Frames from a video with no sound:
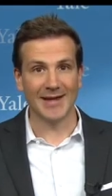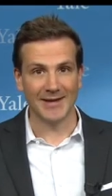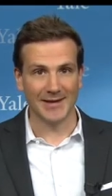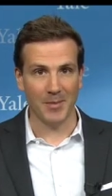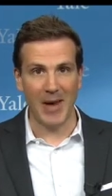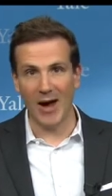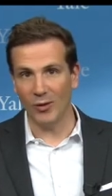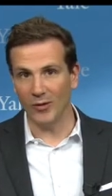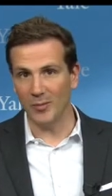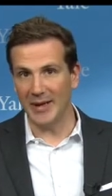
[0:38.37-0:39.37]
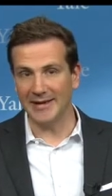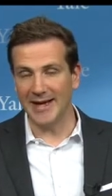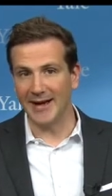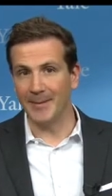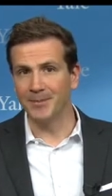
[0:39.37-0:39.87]
That's the power of big
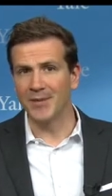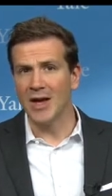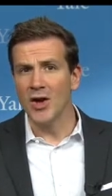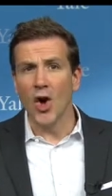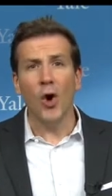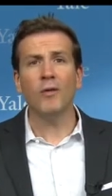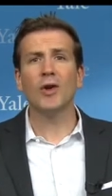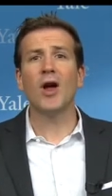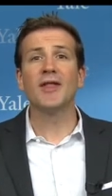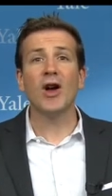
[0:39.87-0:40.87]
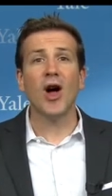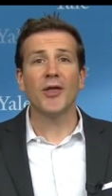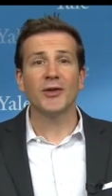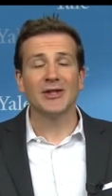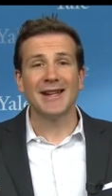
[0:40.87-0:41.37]
data. Overall, the
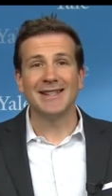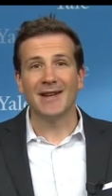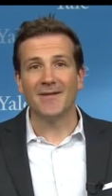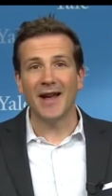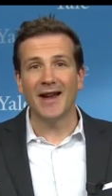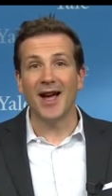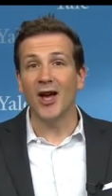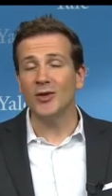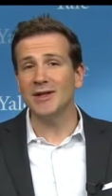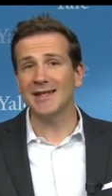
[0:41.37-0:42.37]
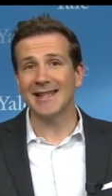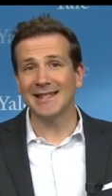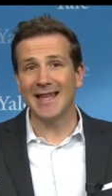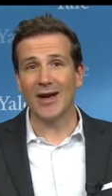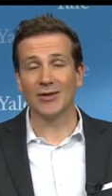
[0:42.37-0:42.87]
authors identified
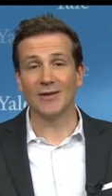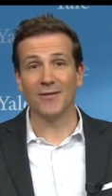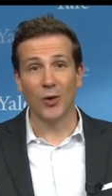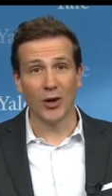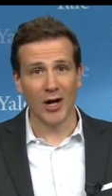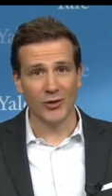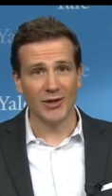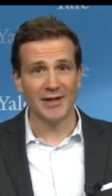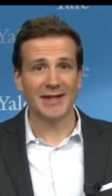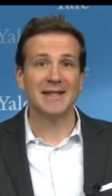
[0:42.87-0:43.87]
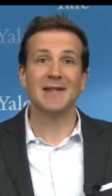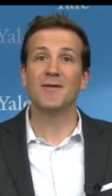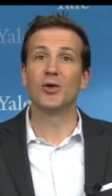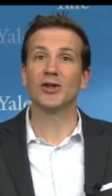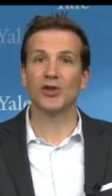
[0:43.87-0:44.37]

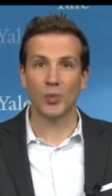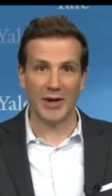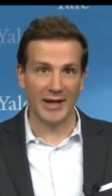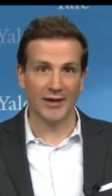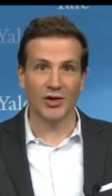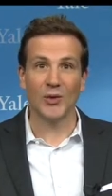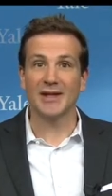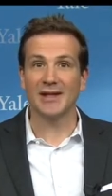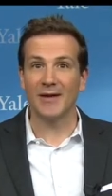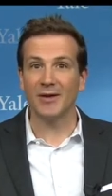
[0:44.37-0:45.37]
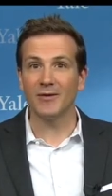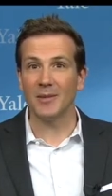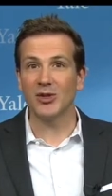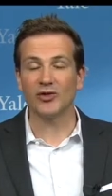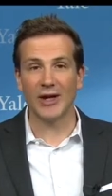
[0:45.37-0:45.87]
106,464 Swedes who had suffered
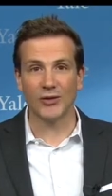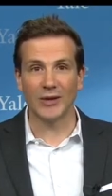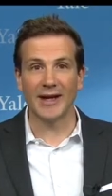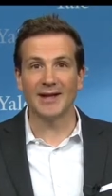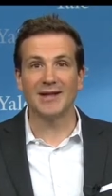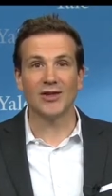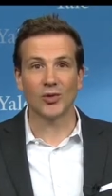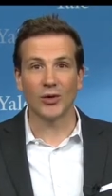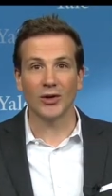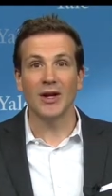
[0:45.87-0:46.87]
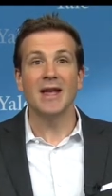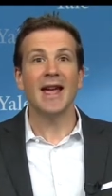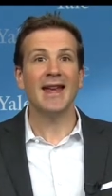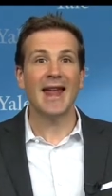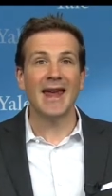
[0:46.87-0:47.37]
from a stress related disorder
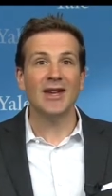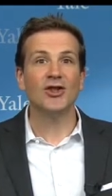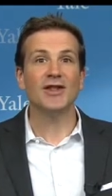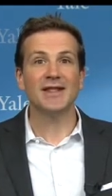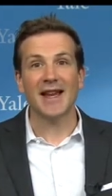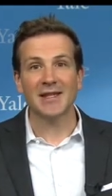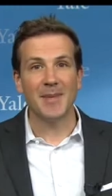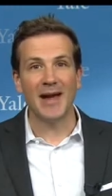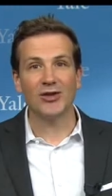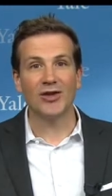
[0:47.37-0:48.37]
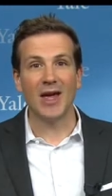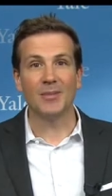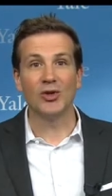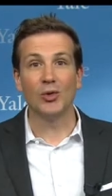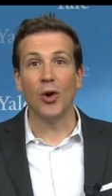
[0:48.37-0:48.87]
and age and sex matched
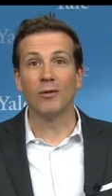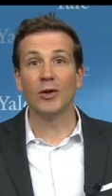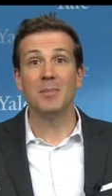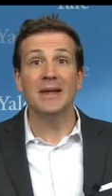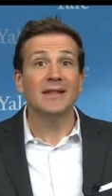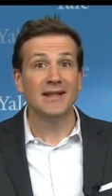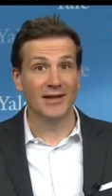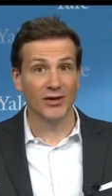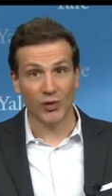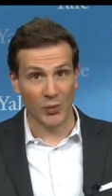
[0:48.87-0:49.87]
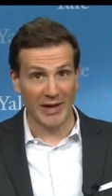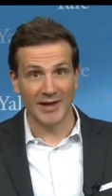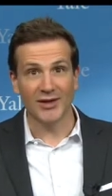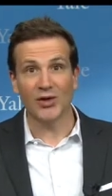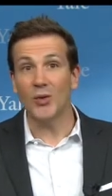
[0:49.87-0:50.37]
them to over a million
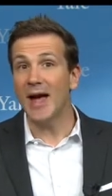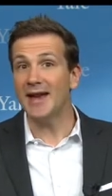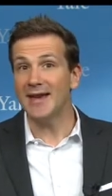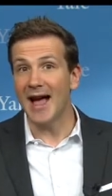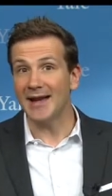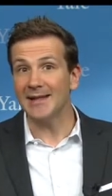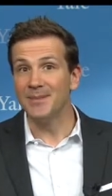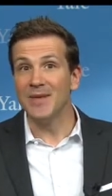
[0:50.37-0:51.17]
Swedes who had not.